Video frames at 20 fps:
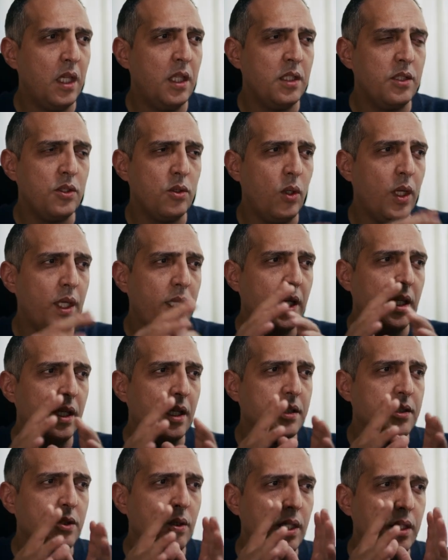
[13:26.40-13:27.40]
So again,
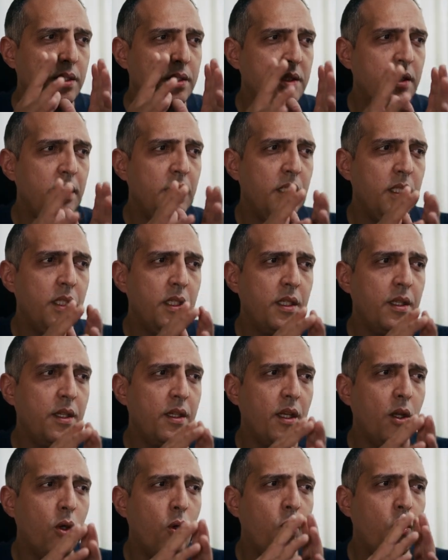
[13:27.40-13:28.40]
as you can see here,
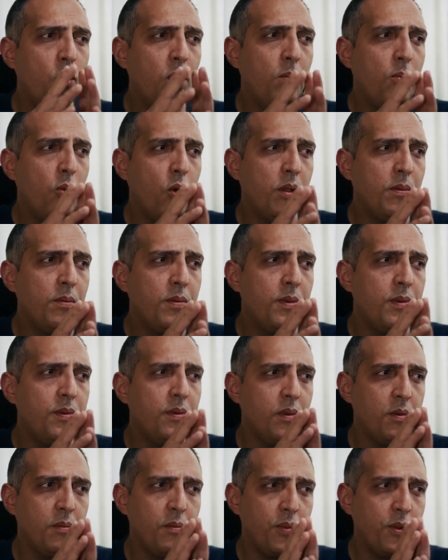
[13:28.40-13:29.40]
the whole point
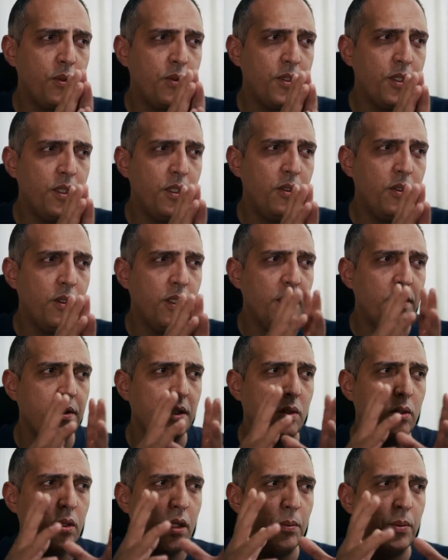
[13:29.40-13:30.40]
procedure is
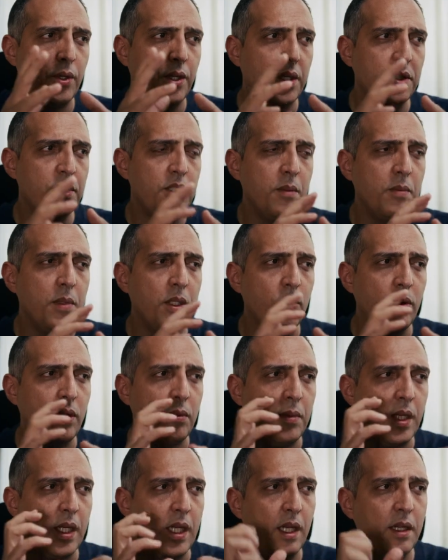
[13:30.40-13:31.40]
a collaboration
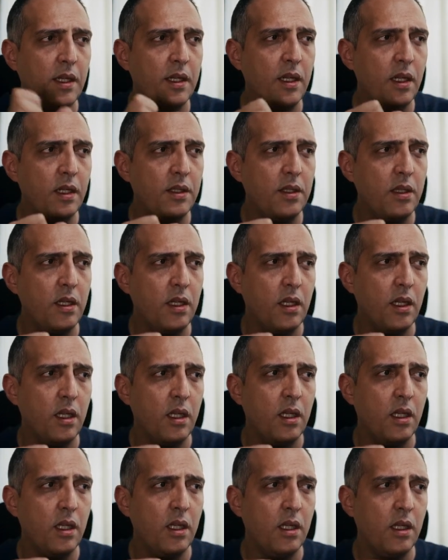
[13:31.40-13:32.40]
between mechanical
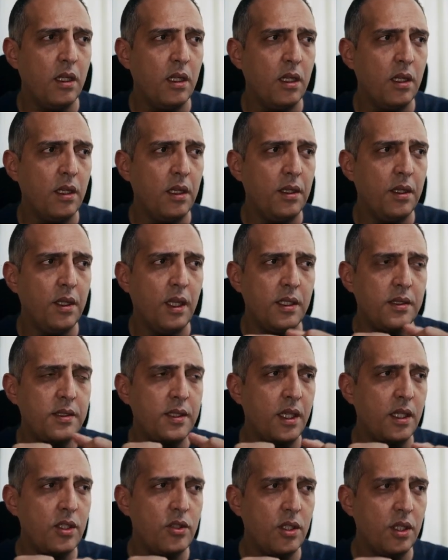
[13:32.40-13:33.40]

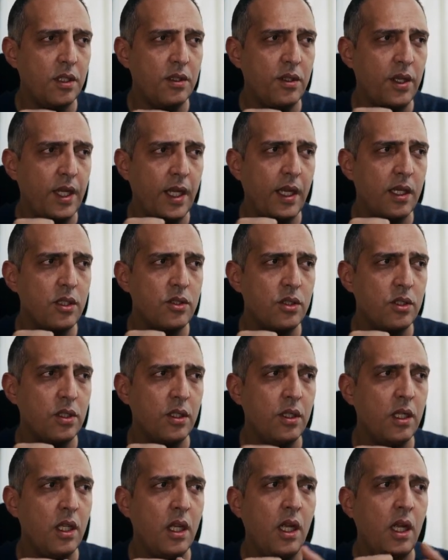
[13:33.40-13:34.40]
dissection,
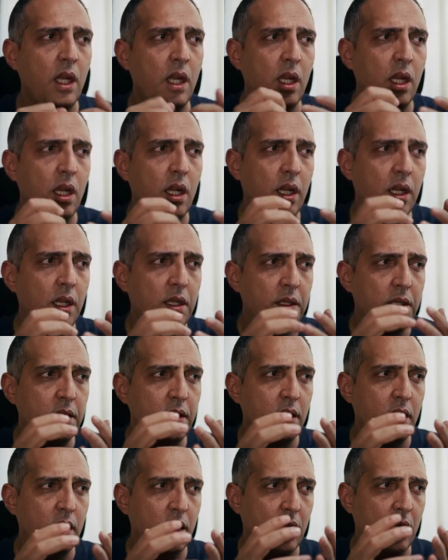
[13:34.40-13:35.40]
traction, and
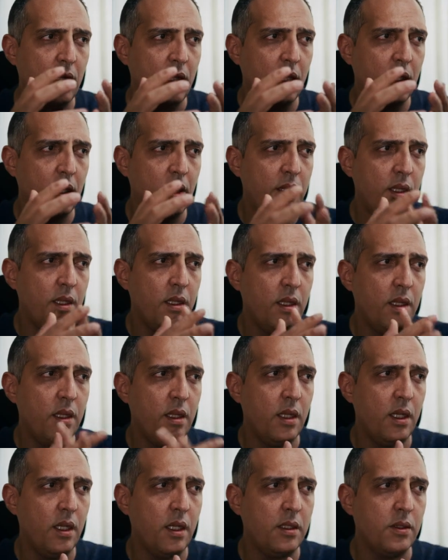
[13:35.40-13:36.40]

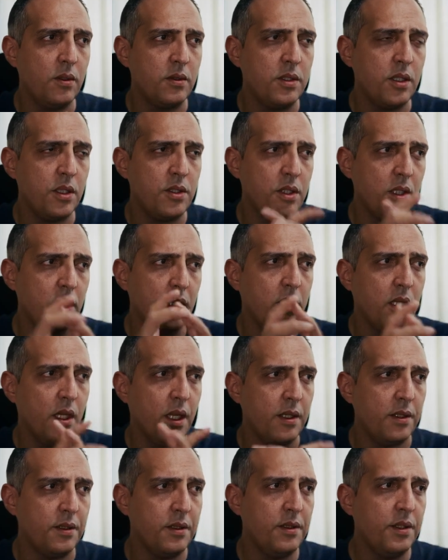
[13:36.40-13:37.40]
the electrosurgical
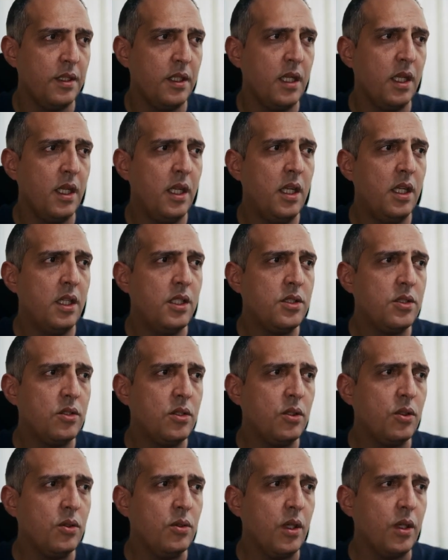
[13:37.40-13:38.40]
current.
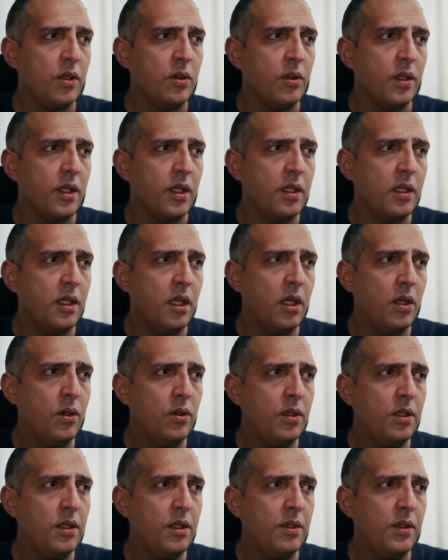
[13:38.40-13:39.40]
So we are going
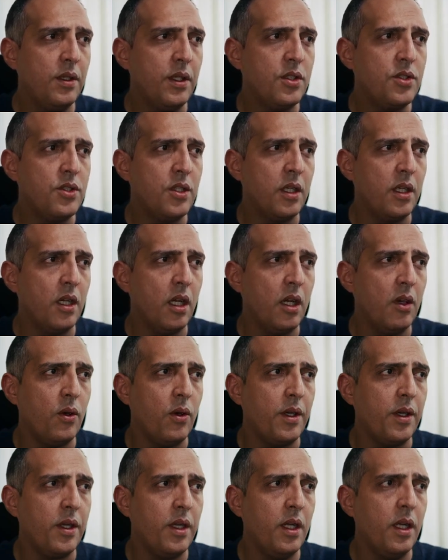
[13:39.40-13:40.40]
down, reaching
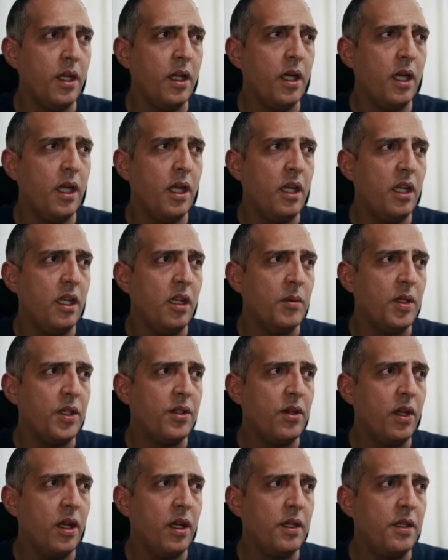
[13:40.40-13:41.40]
our
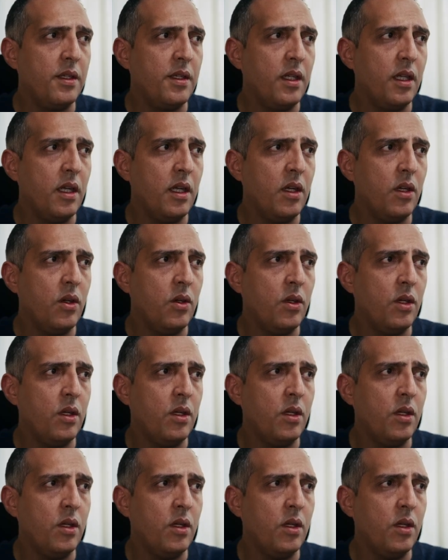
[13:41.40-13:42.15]
limit right now,